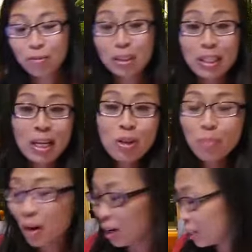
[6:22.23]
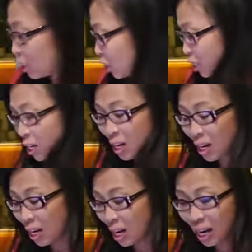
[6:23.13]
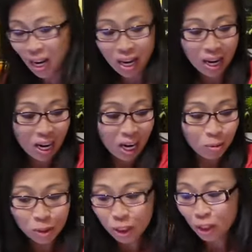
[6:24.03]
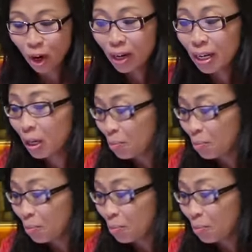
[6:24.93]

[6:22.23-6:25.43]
for decoupage, I will start in a